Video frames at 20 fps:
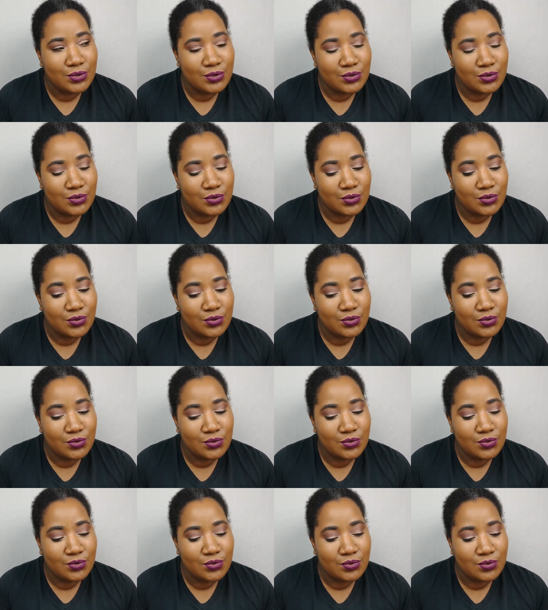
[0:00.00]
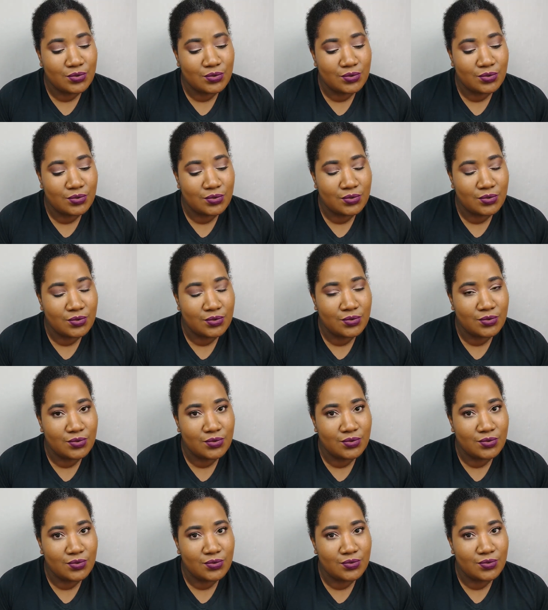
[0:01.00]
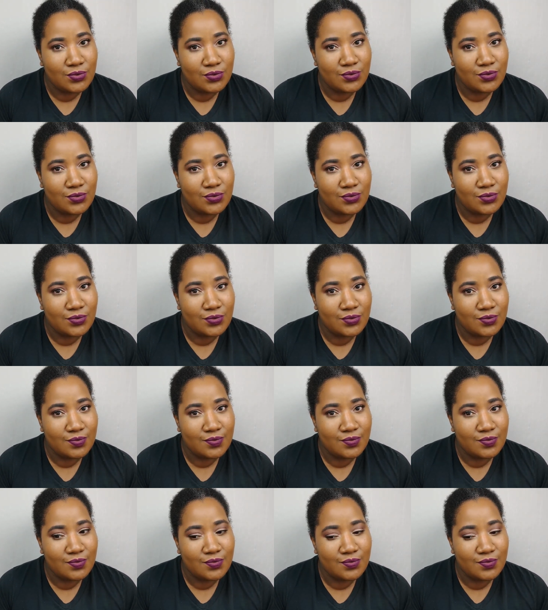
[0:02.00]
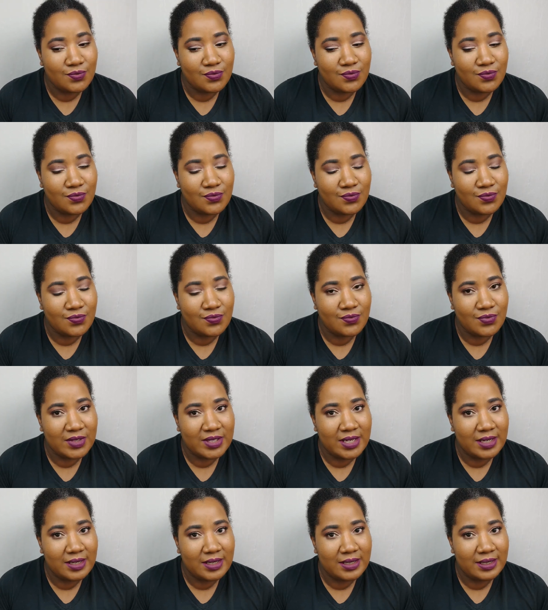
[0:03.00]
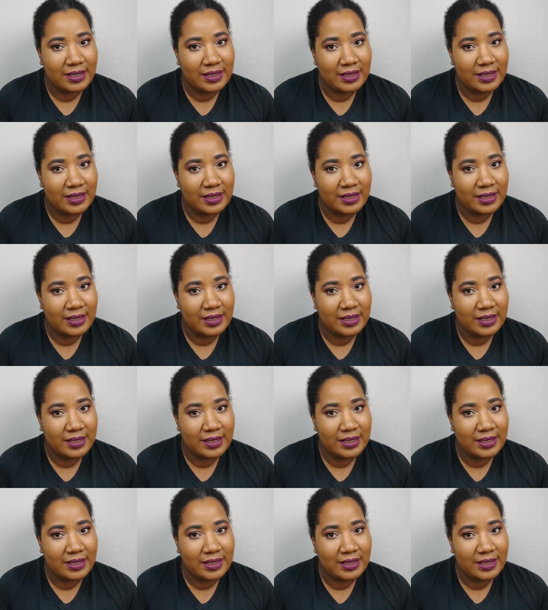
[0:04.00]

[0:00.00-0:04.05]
(no one is talking)